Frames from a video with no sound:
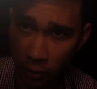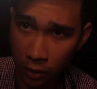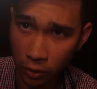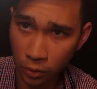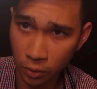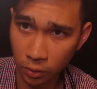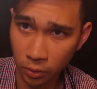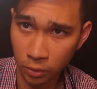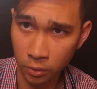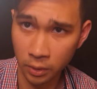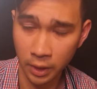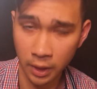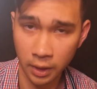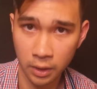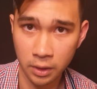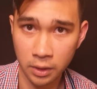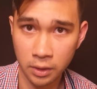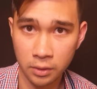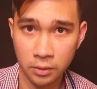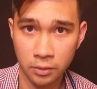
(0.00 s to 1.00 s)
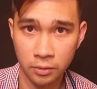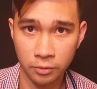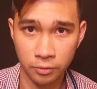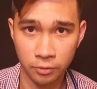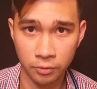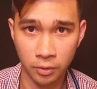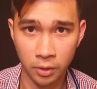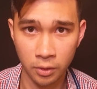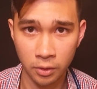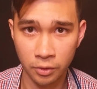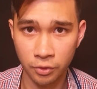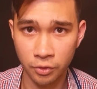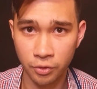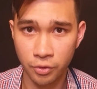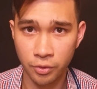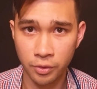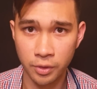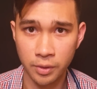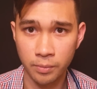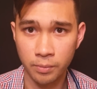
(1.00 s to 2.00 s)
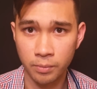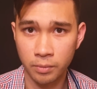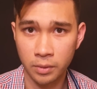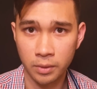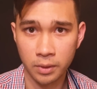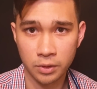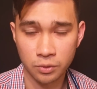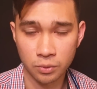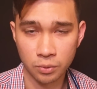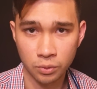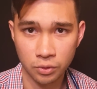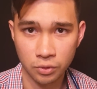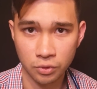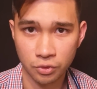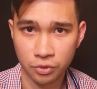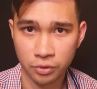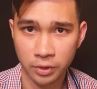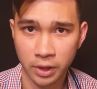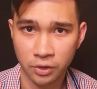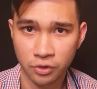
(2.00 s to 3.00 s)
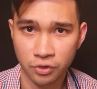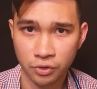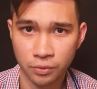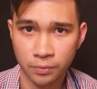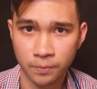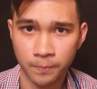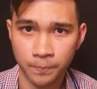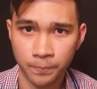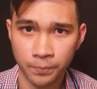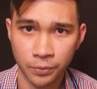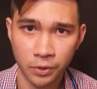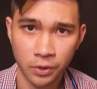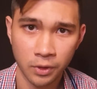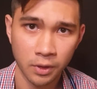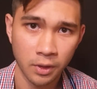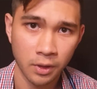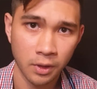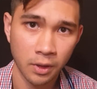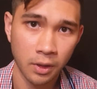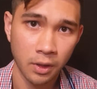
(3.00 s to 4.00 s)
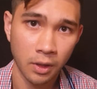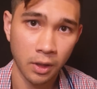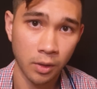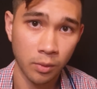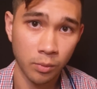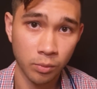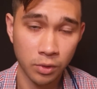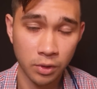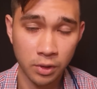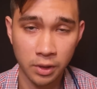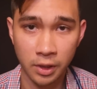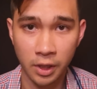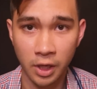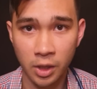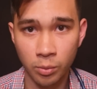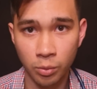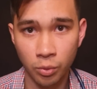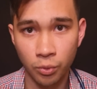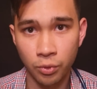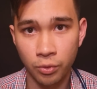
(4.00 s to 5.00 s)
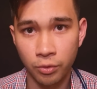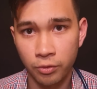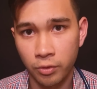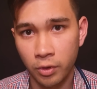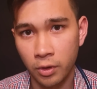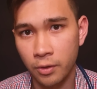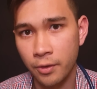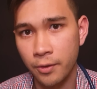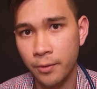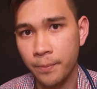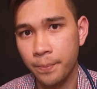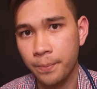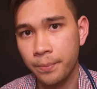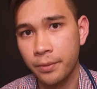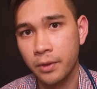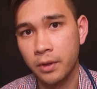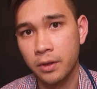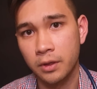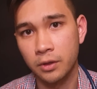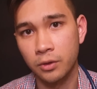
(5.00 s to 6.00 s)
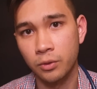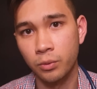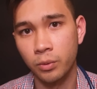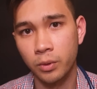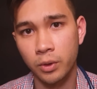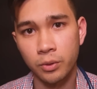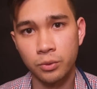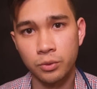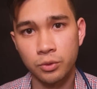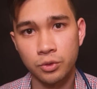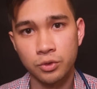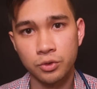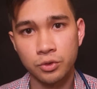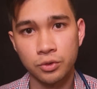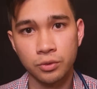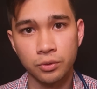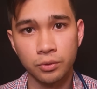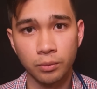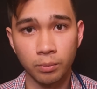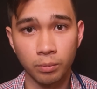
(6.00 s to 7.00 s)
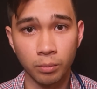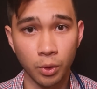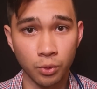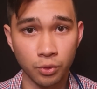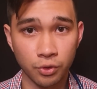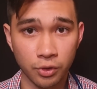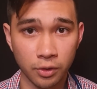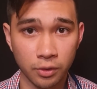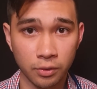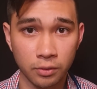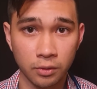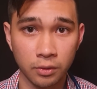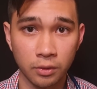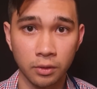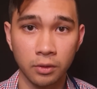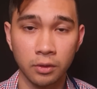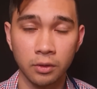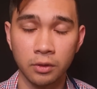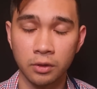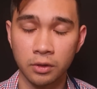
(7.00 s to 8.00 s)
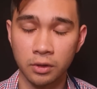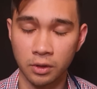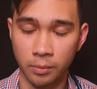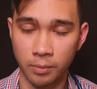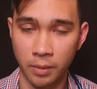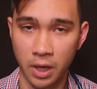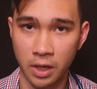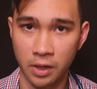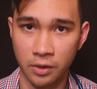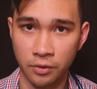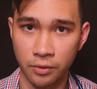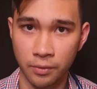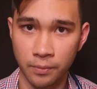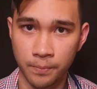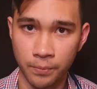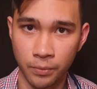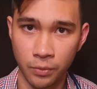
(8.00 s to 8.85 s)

we call a voluntary muscle contraction, and being able to follow a gross motor command.